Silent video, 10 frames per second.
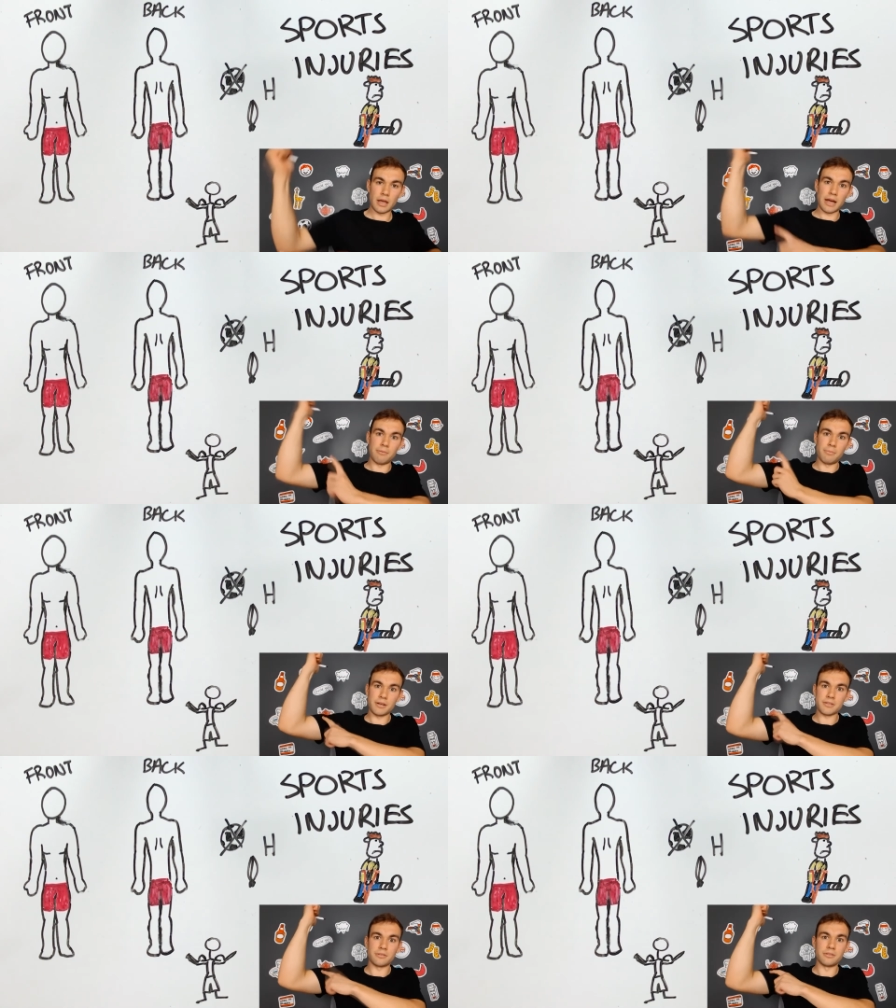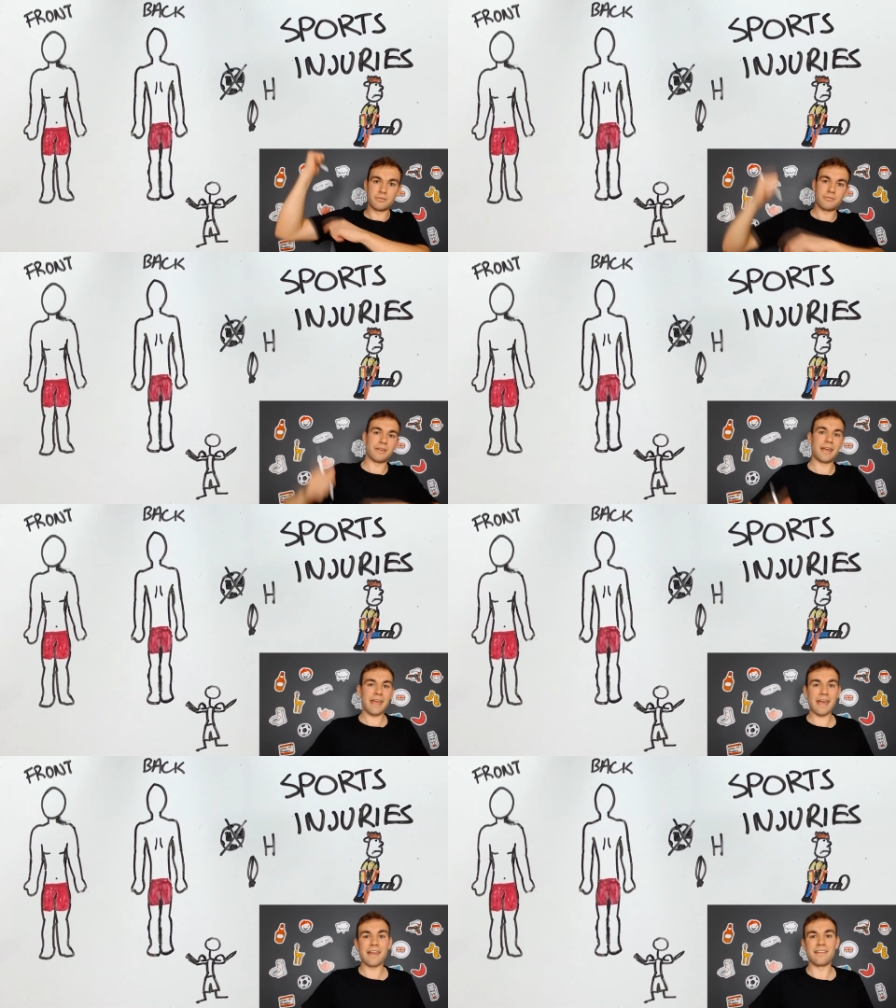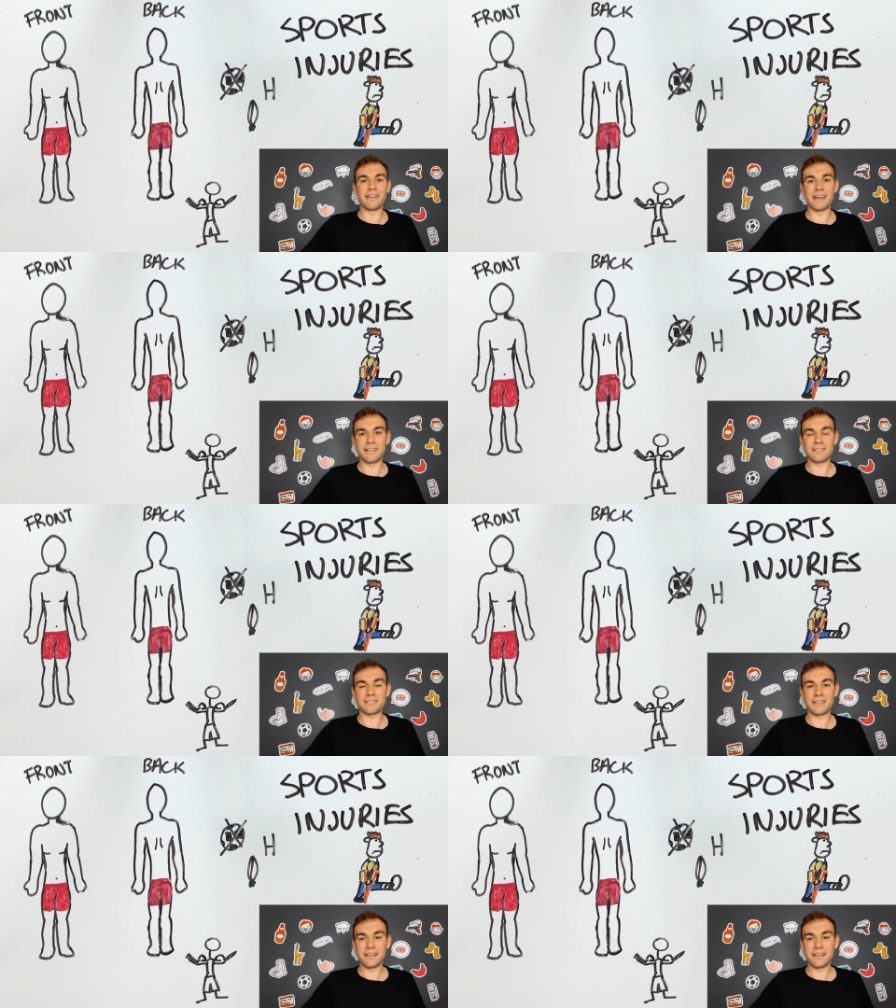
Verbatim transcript: a muscle in it.